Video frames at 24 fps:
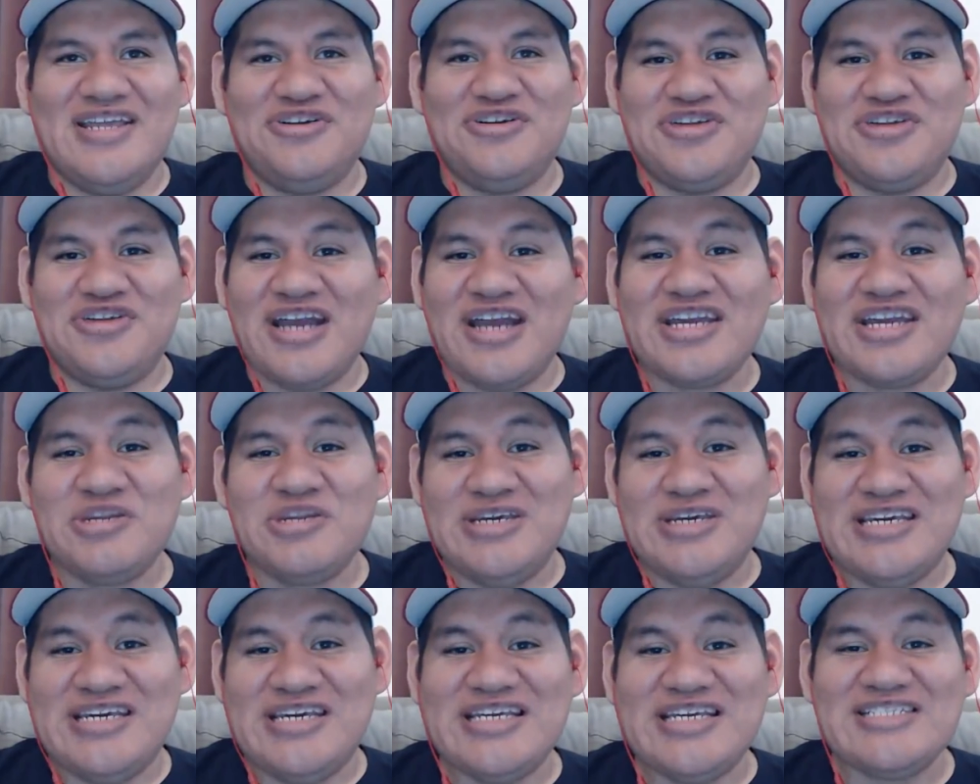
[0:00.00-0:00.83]
they're not going
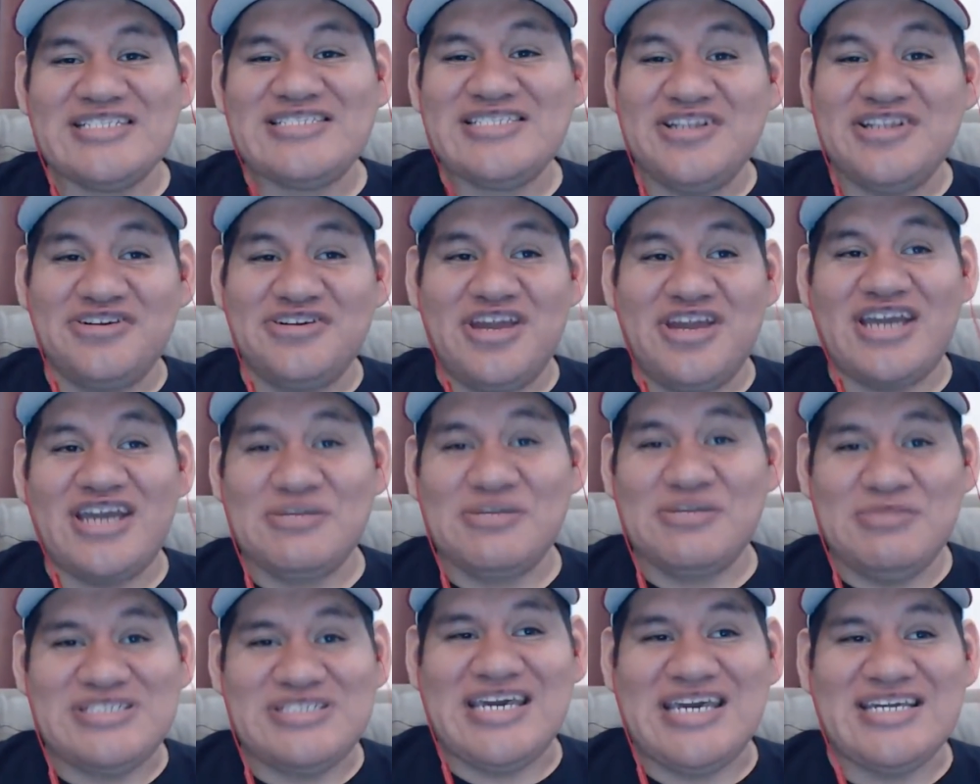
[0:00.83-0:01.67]
to
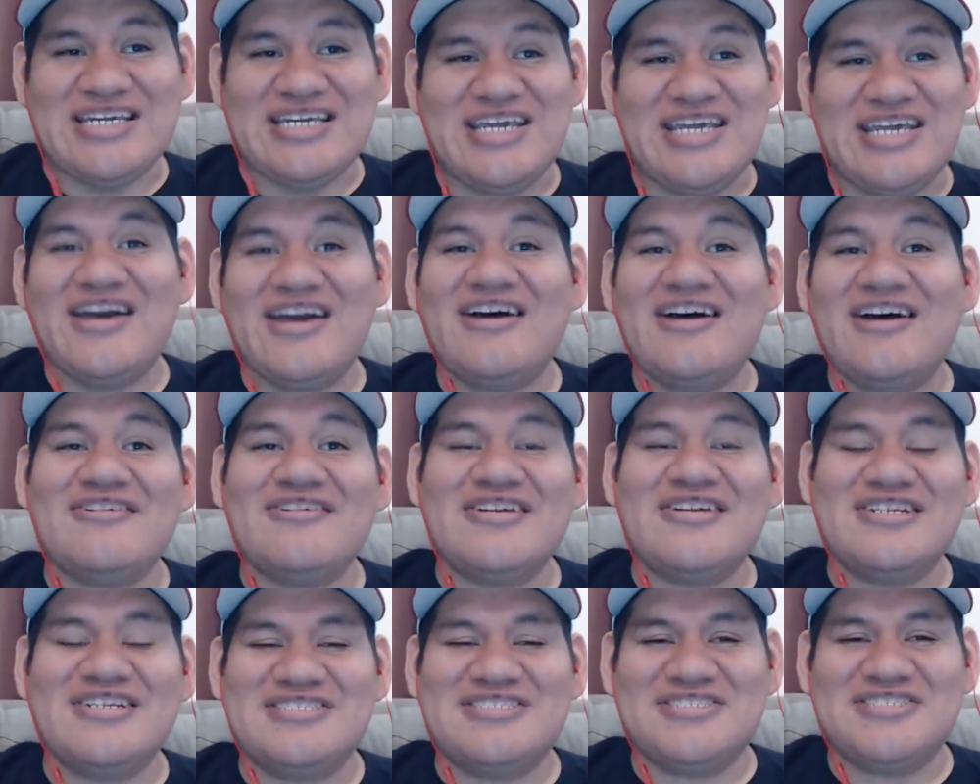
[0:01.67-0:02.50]
be taken
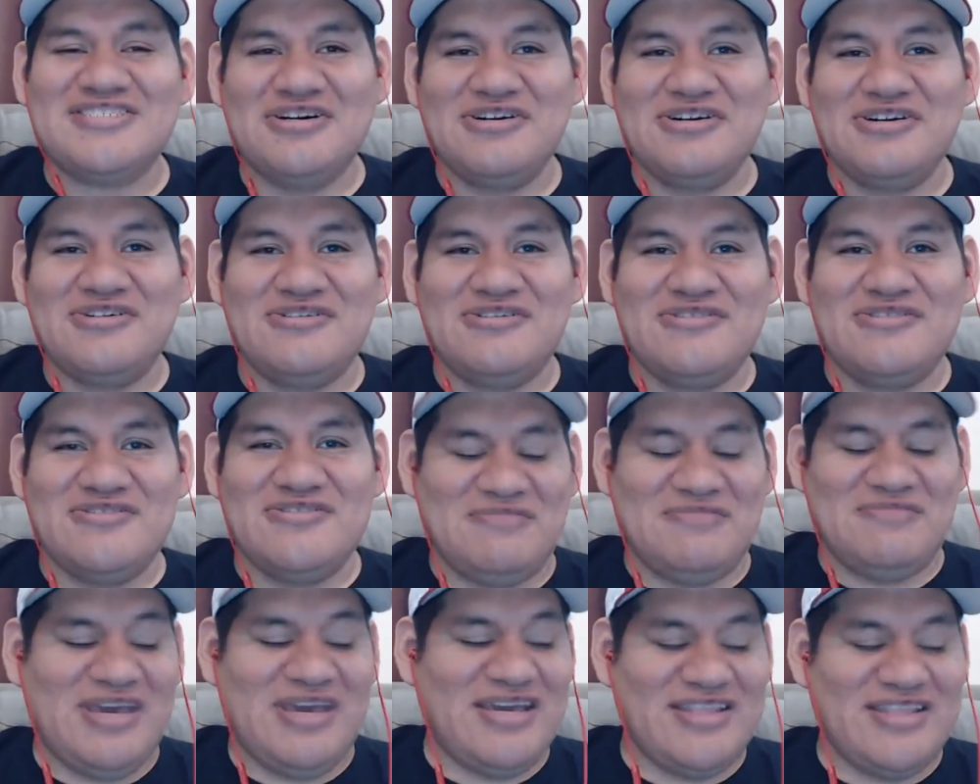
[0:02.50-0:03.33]
down. And so,
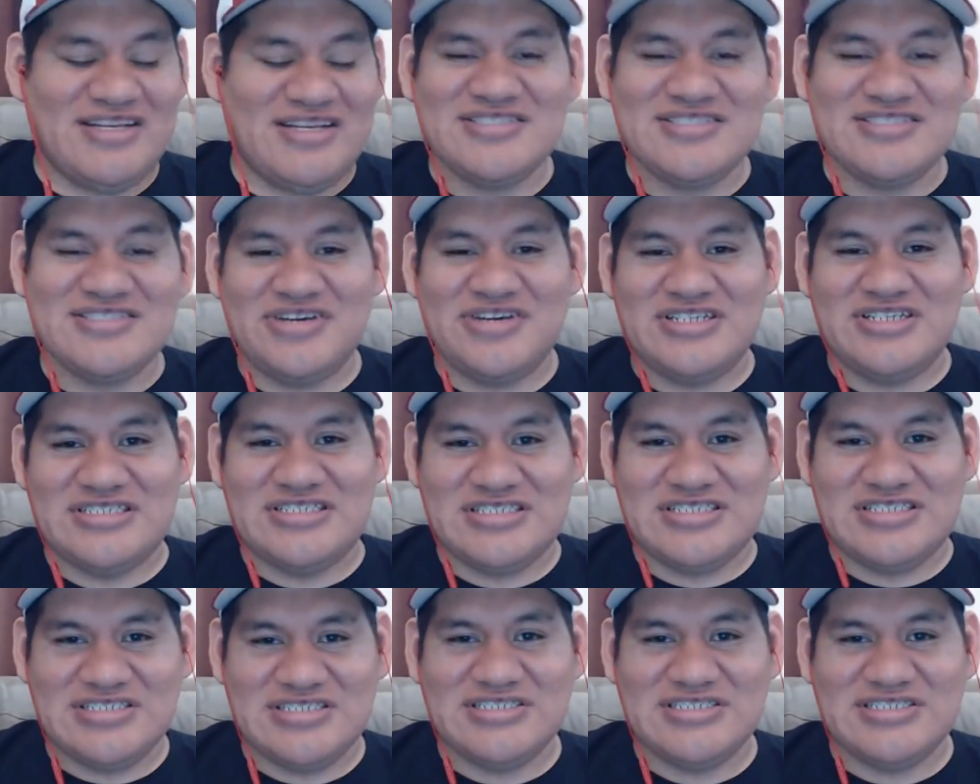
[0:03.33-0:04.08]
man, that's crazy.